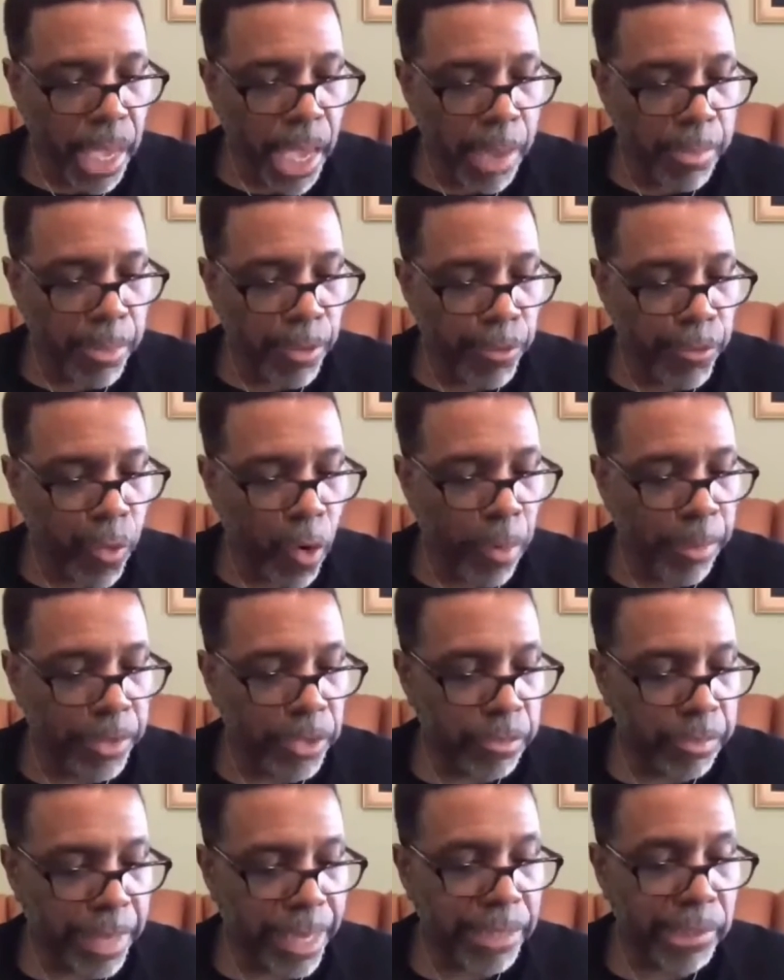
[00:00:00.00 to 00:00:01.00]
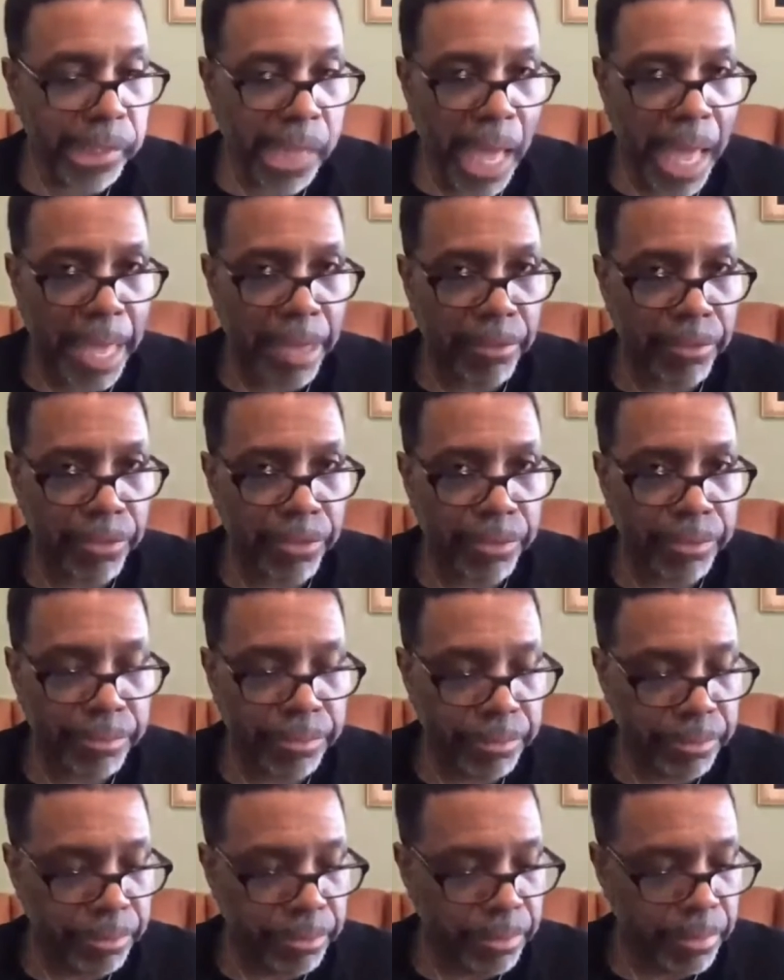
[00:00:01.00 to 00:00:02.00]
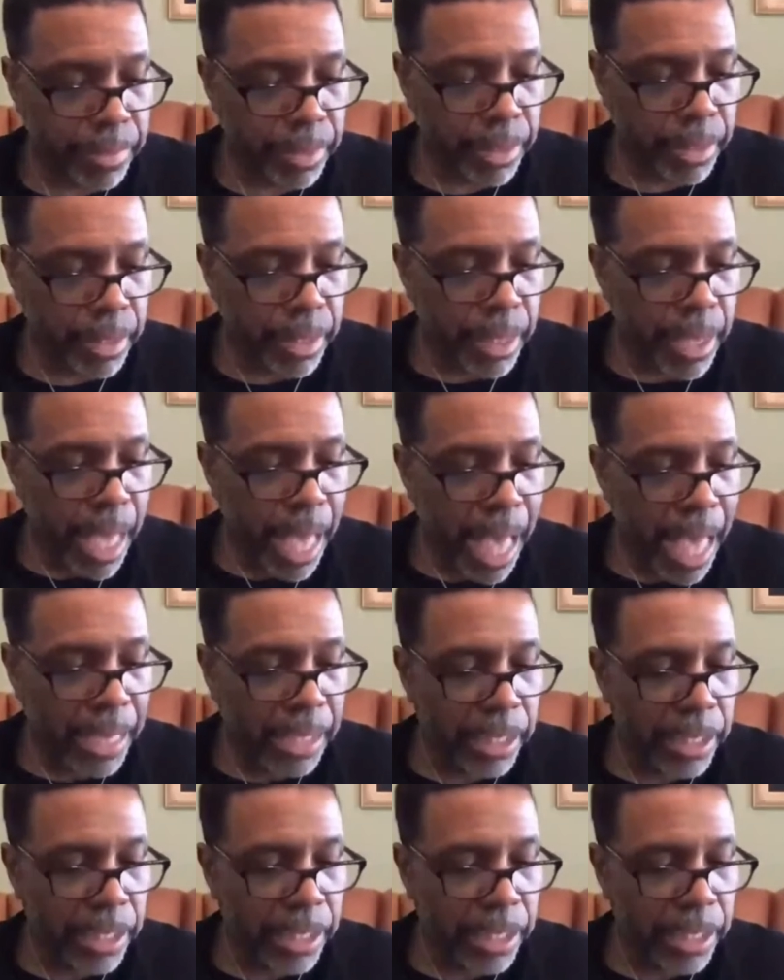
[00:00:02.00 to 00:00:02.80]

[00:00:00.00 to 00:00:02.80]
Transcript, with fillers: a performance based life. I